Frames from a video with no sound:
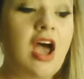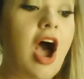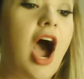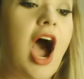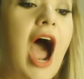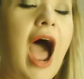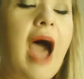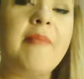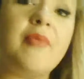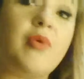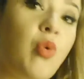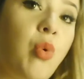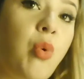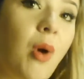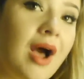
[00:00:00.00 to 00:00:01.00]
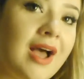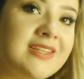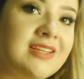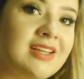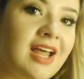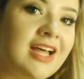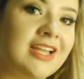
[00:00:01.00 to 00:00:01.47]
I'm quite a
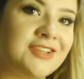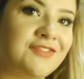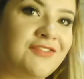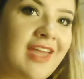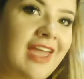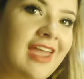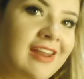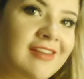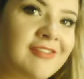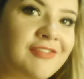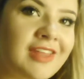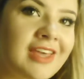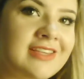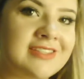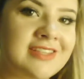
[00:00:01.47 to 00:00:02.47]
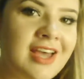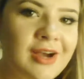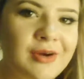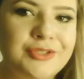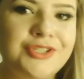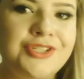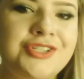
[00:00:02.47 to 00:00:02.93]
large fan of Lisa
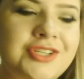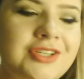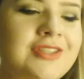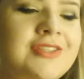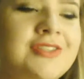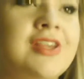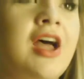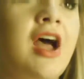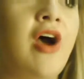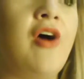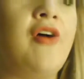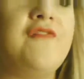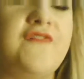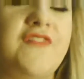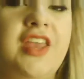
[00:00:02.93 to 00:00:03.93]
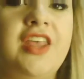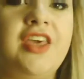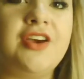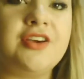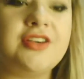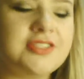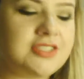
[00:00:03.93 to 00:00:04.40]
Eldridge's
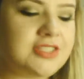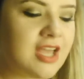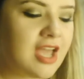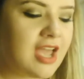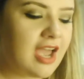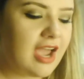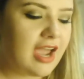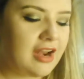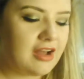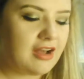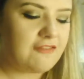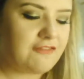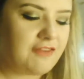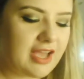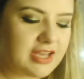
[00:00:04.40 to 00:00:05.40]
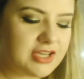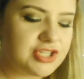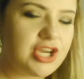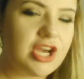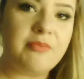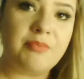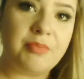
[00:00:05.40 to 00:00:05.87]
videos, and I found
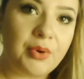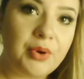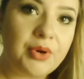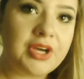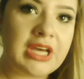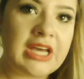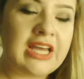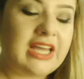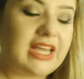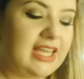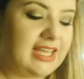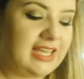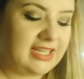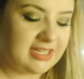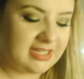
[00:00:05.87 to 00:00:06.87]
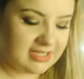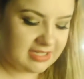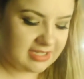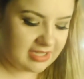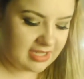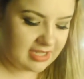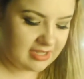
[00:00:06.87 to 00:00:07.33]
her book and
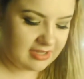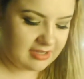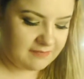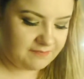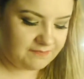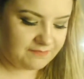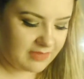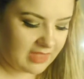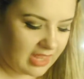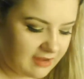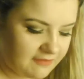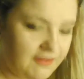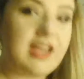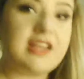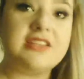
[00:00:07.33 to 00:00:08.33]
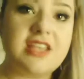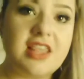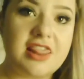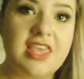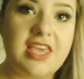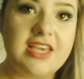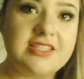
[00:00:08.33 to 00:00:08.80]
I found
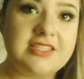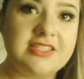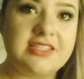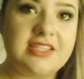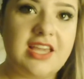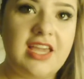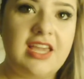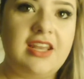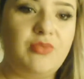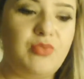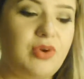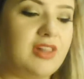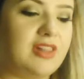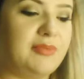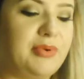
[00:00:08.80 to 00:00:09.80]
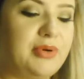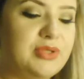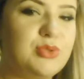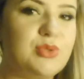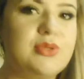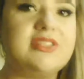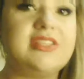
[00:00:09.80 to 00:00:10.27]
this in one of the
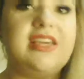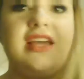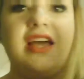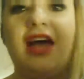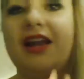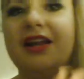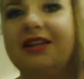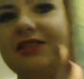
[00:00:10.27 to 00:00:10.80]
bookstores here, and it's her